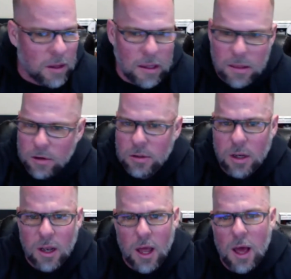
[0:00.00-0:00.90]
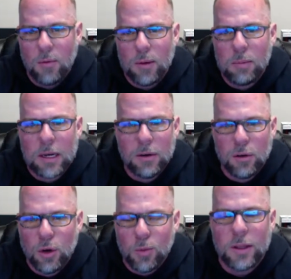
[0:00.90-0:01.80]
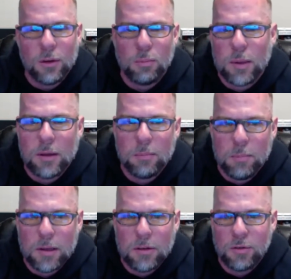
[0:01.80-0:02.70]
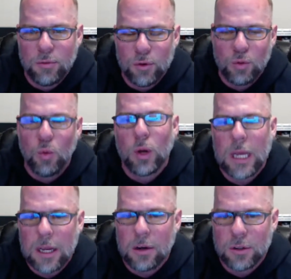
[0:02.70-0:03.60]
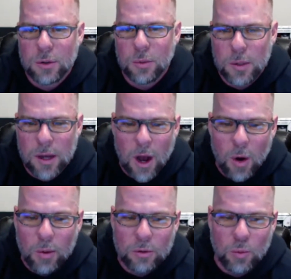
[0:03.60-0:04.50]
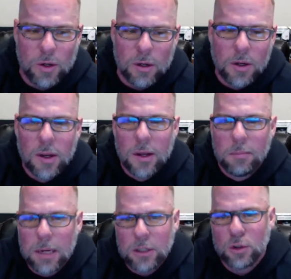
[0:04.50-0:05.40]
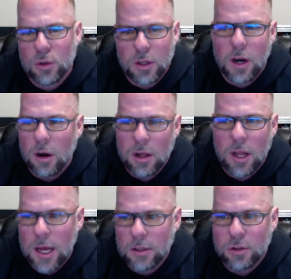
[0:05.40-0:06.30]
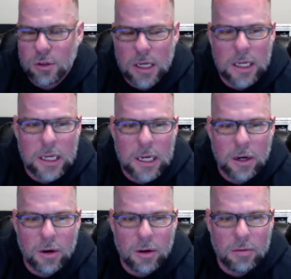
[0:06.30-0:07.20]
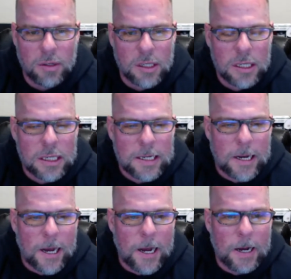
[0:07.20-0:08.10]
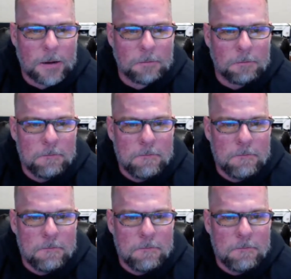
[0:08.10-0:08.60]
There's a lot. We've been doing this business for 20 years, so we always want to make sure that our clients are taken care of.